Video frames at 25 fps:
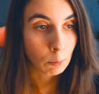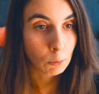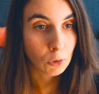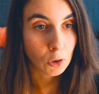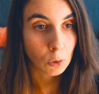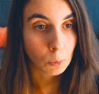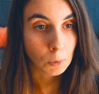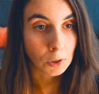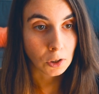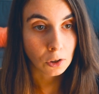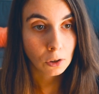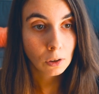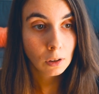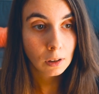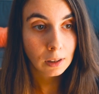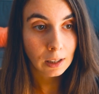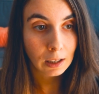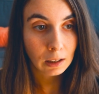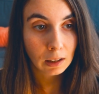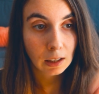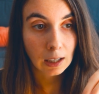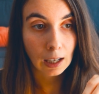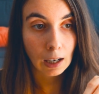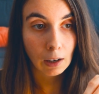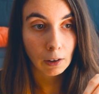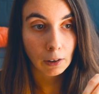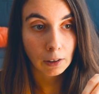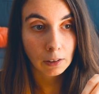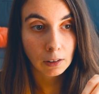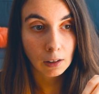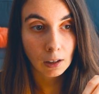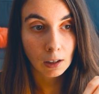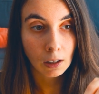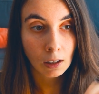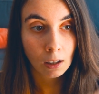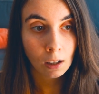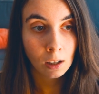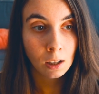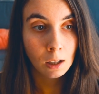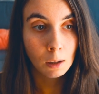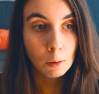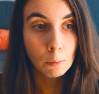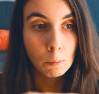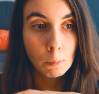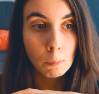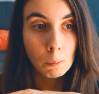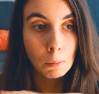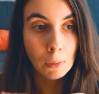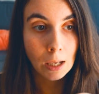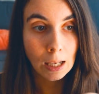So we took that character,
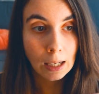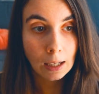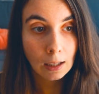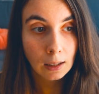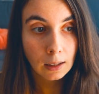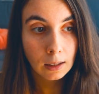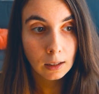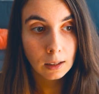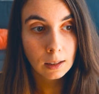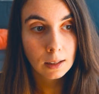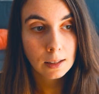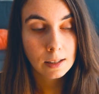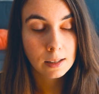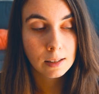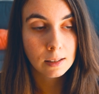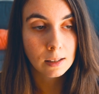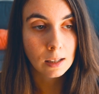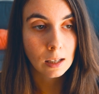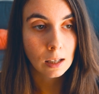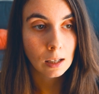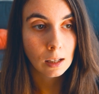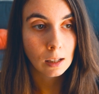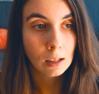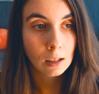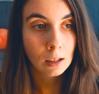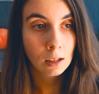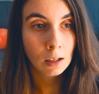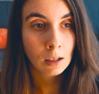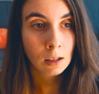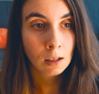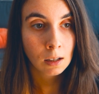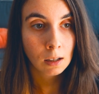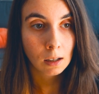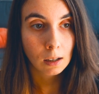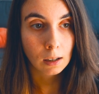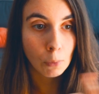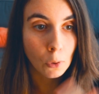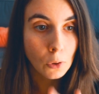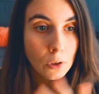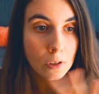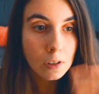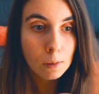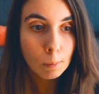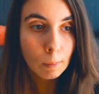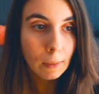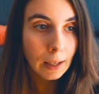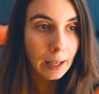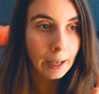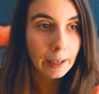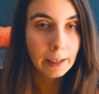made a little scene, put
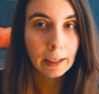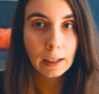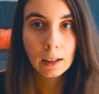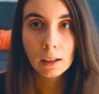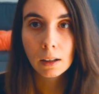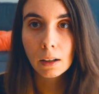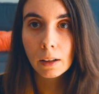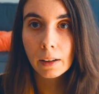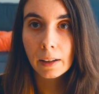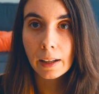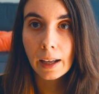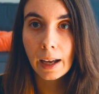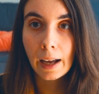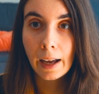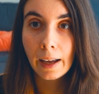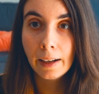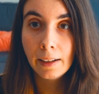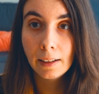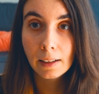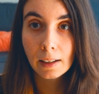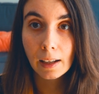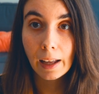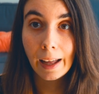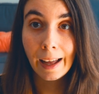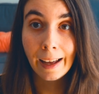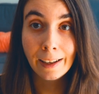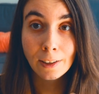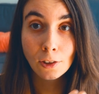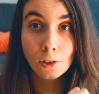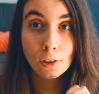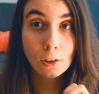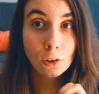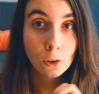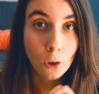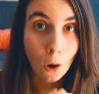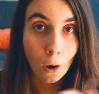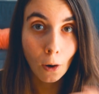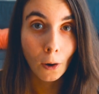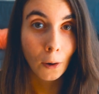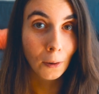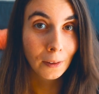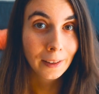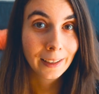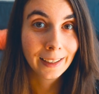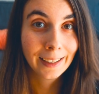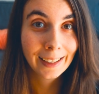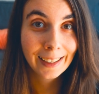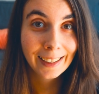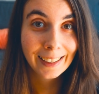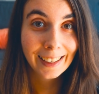some lighting on that, and
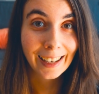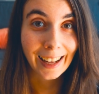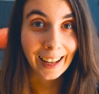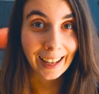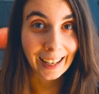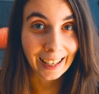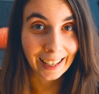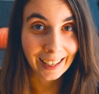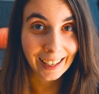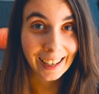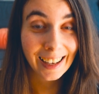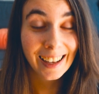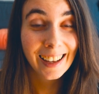called it a day.